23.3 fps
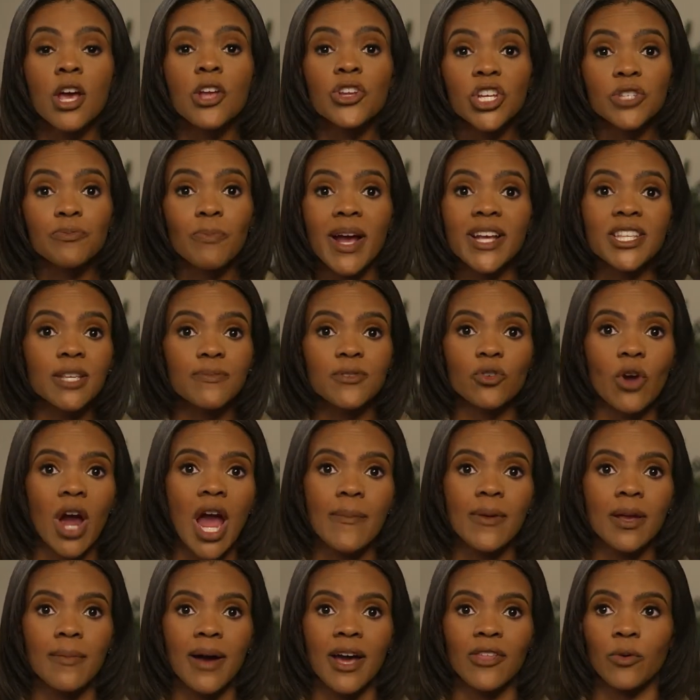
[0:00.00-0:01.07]
Just by
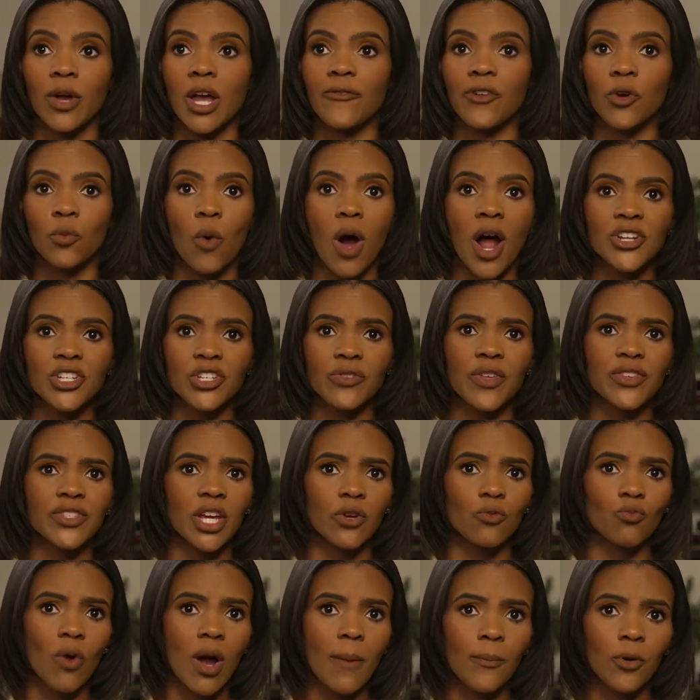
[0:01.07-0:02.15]
subscribing, by the way, if you're watching this
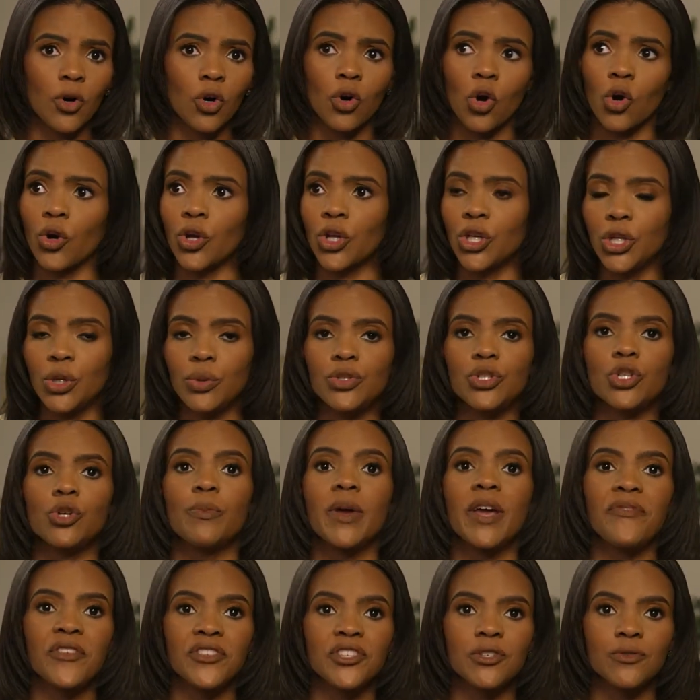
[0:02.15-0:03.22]
on Rumble or YouTube,
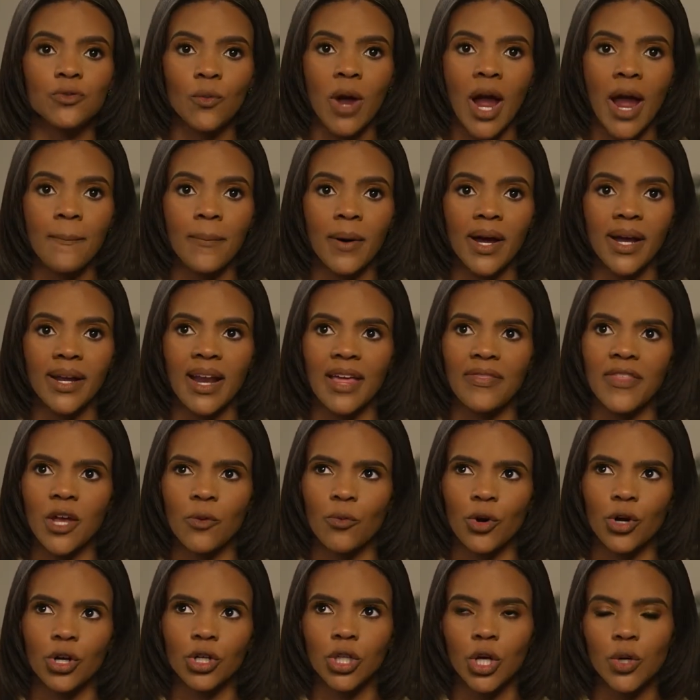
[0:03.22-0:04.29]
hit the subscribe button. I think we're